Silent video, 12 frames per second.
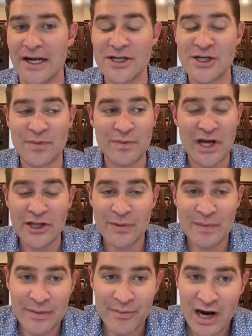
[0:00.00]
There's
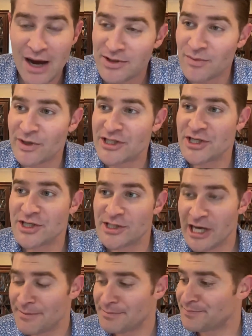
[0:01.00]
another big problem, which
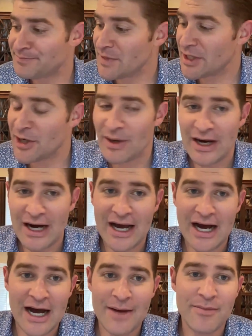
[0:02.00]
is, I
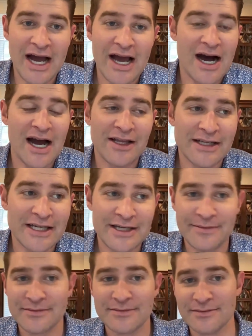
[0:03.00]

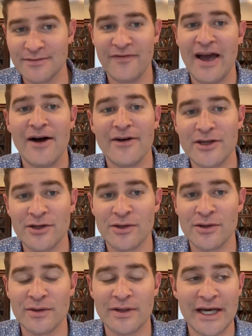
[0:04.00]
highly
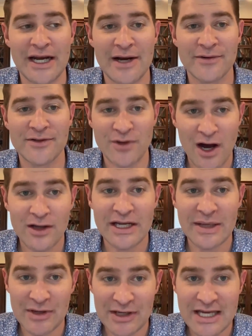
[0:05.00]
value and I
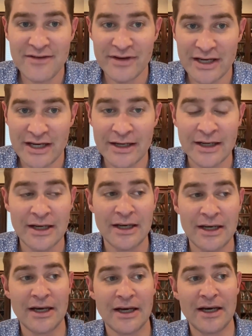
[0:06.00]
strongly believe in
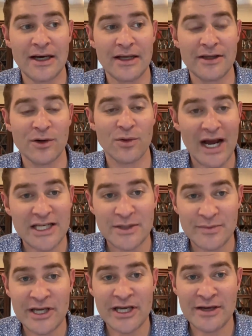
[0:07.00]
the right
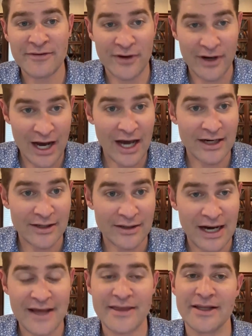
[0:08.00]
to be forgotten.
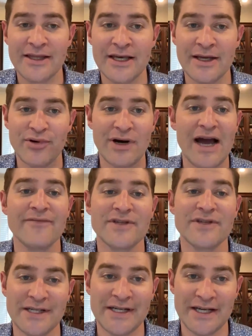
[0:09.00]
I think that
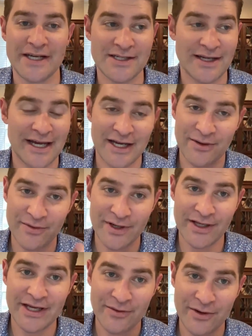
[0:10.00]
privacy is like a
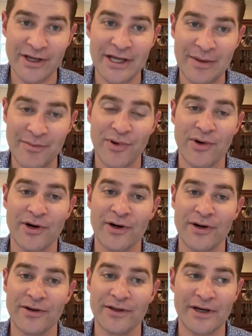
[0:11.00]
really, really
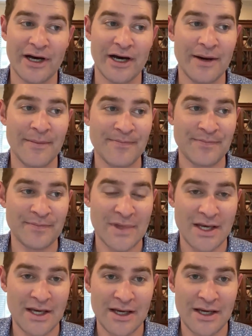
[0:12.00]
important,
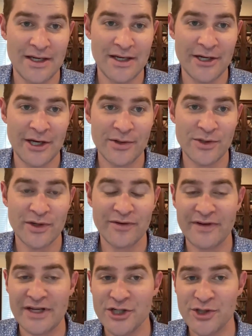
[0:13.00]
sort
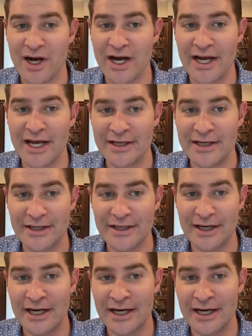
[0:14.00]
of enshrined